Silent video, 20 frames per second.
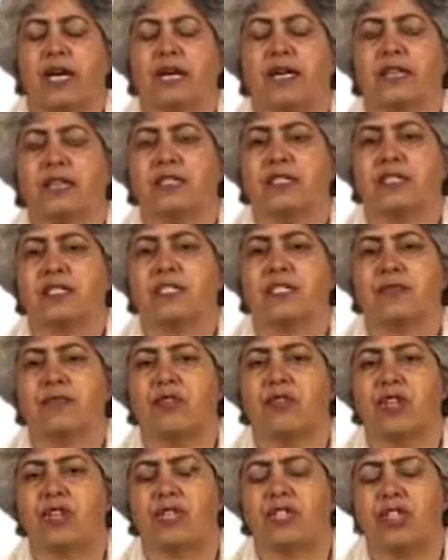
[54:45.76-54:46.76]
And
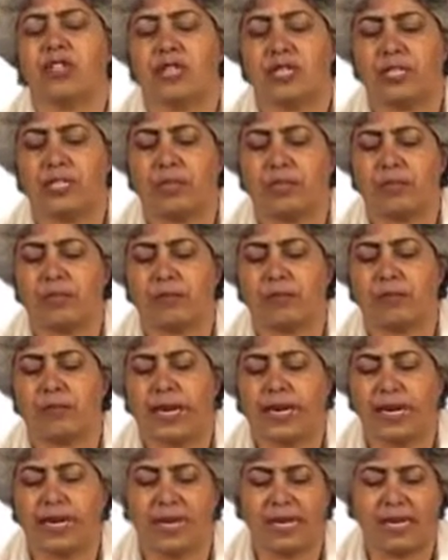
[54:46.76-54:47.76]
dissimulation is when a
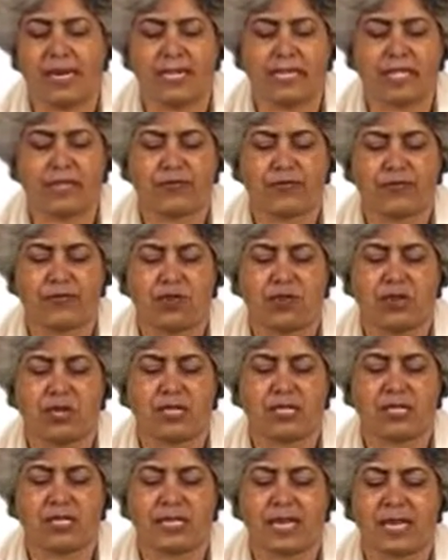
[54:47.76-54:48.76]
man lets
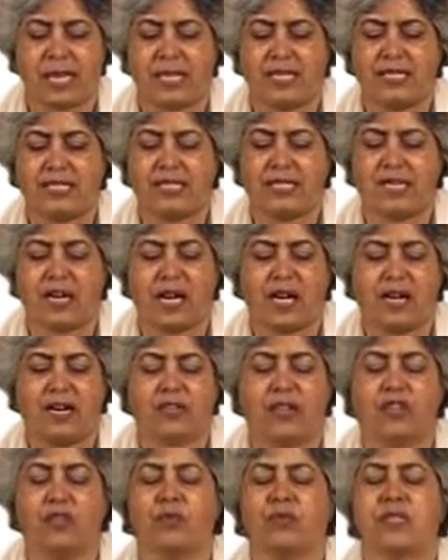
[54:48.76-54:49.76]
fall signs and
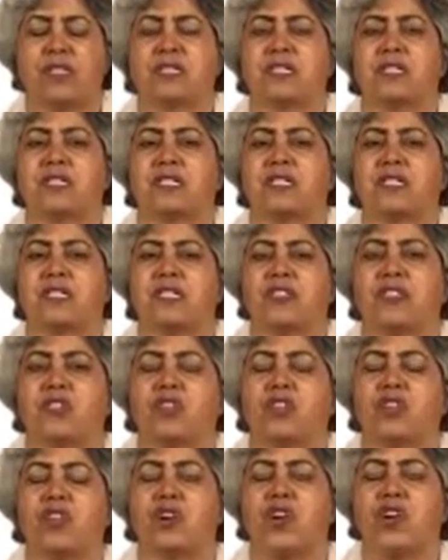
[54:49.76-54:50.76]
arguments that he
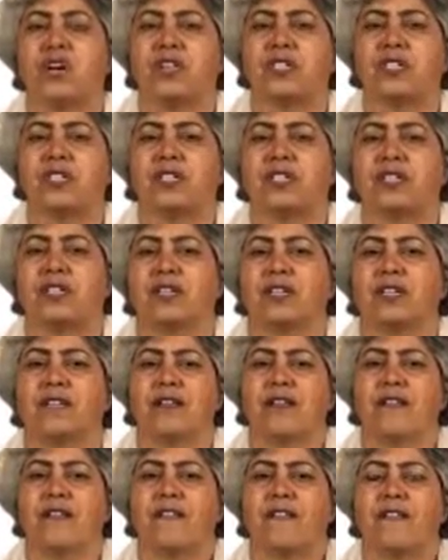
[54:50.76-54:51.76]
is not
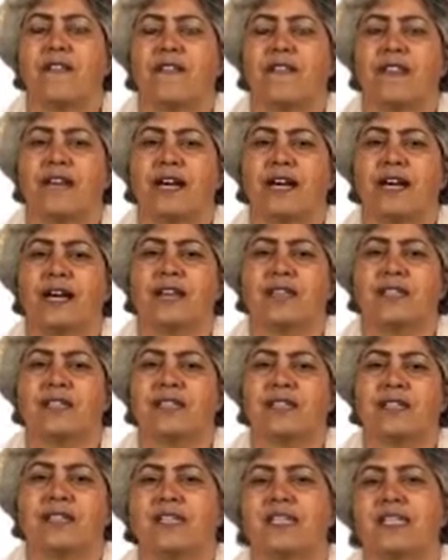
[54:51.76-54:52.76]

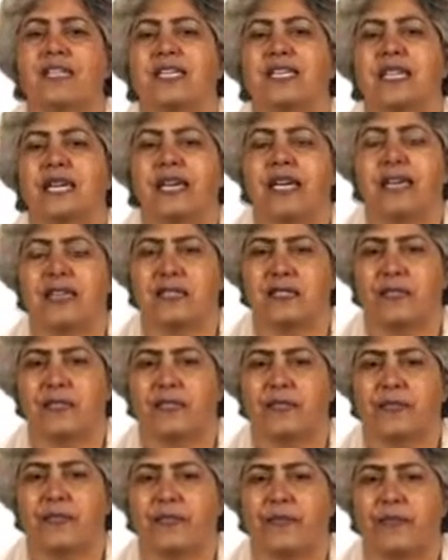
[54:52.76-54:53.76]
that he
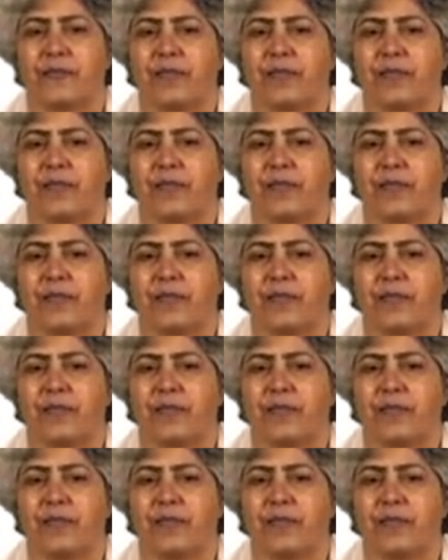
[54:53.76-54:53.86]
is.